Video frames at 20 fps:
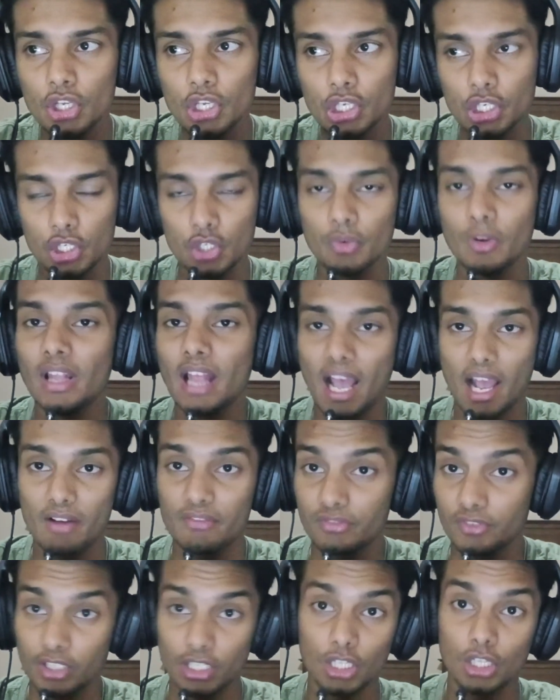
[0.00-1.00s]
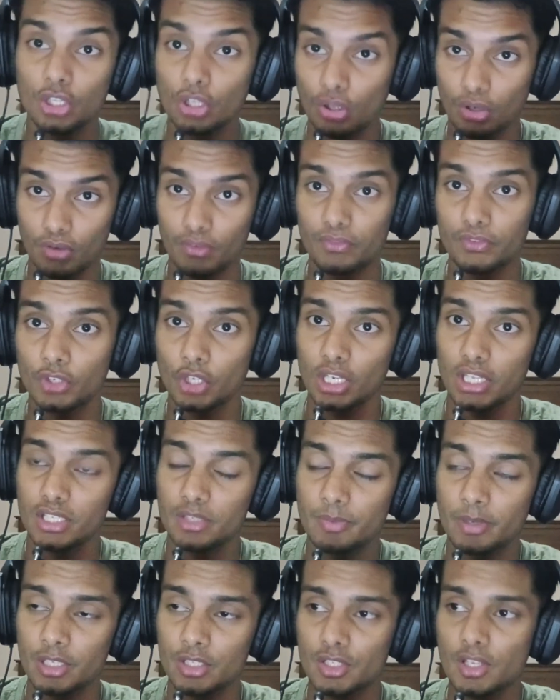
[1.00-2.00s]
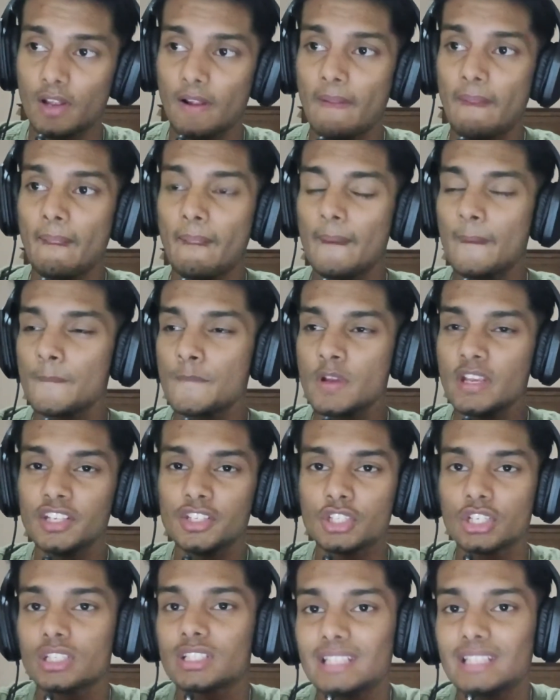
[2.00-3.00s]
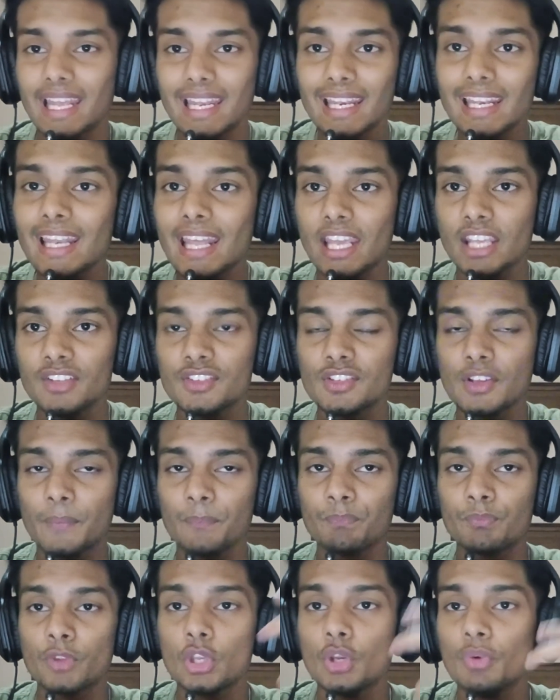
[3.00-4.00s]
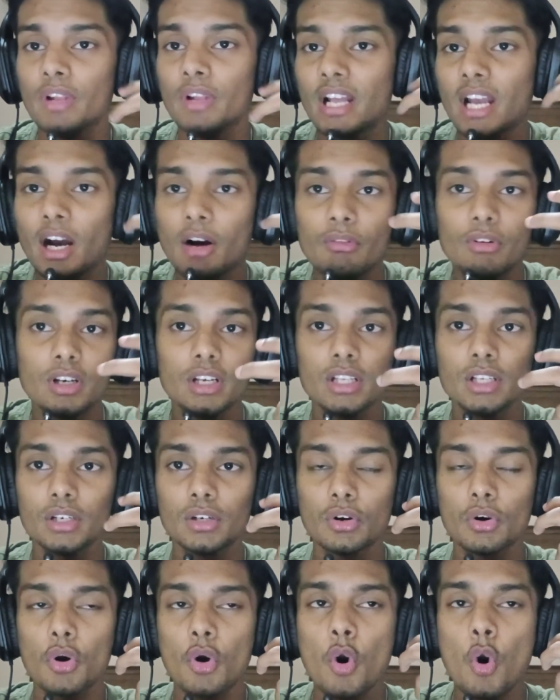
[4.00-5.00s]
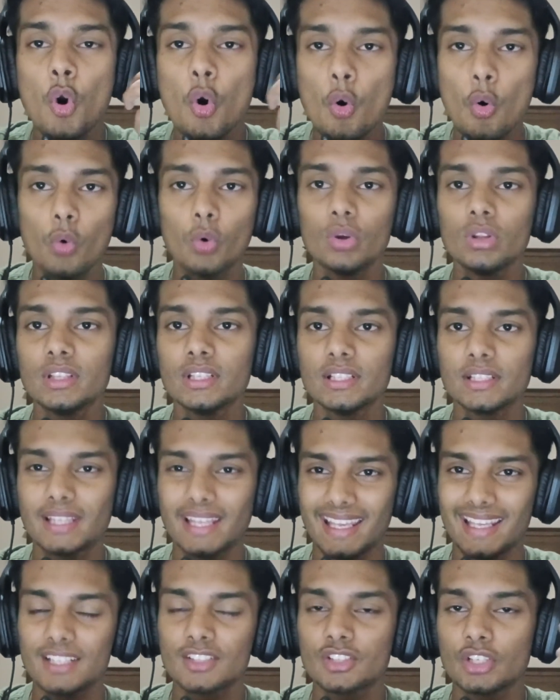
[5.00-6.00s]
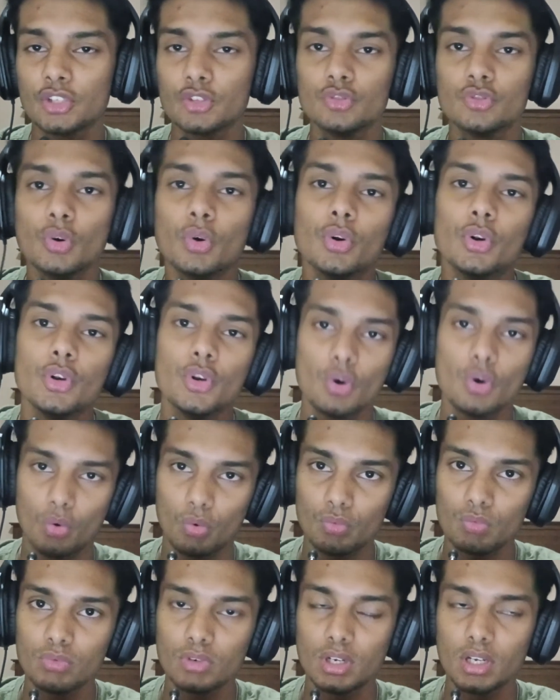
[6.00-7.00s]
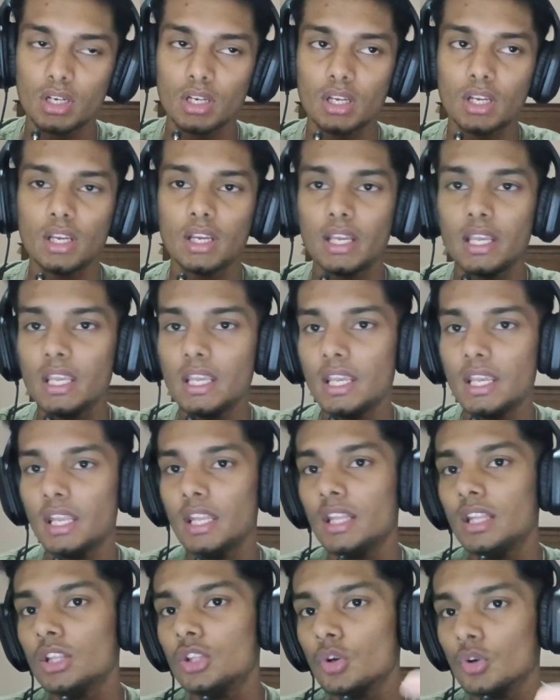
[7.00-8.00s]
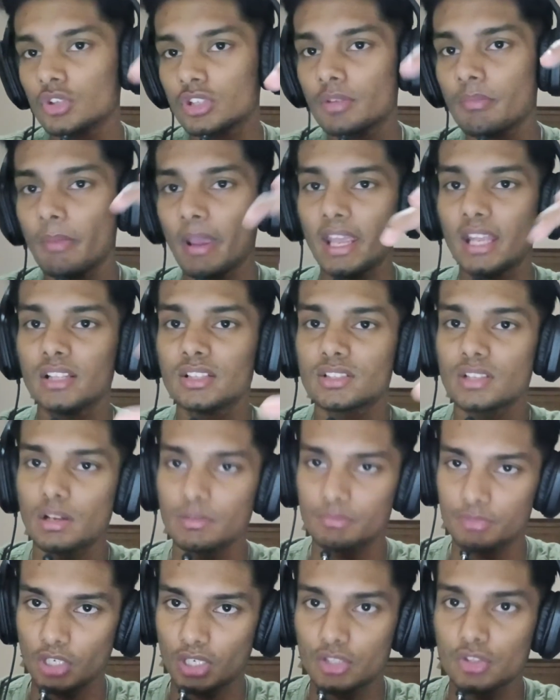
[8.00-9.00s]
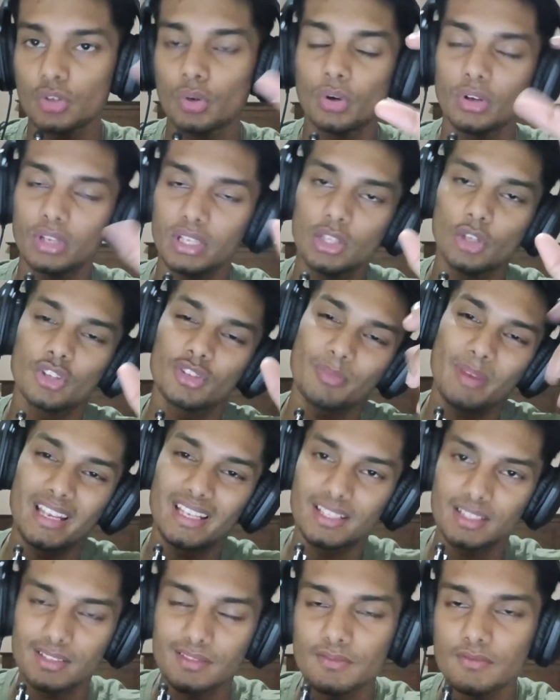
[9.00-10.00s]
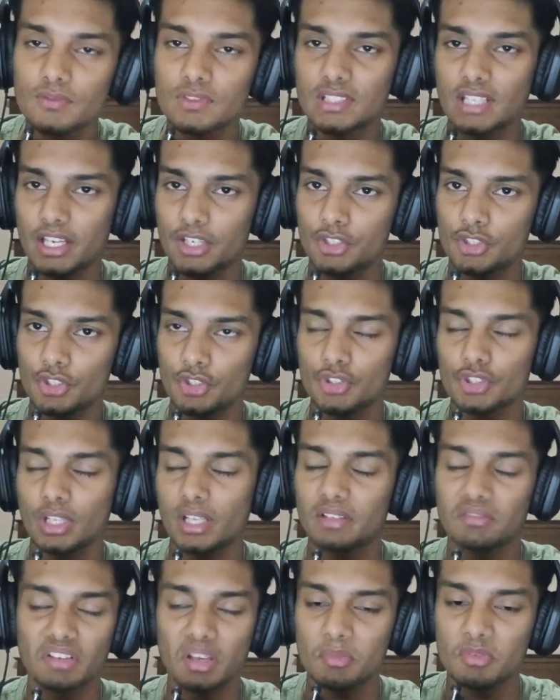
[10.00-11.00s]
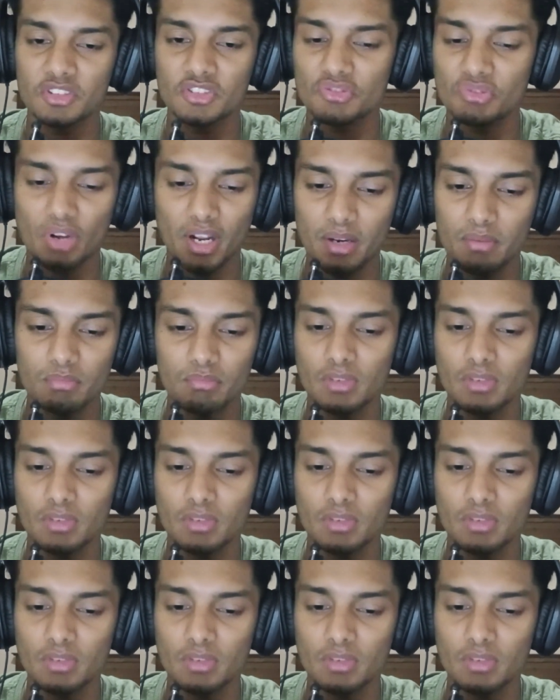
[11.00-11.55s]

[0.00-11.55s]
you will have a lot of knowledge because in just 10 days you will cover all the things that you don't know in those main subjects or in those main sections like chemistry and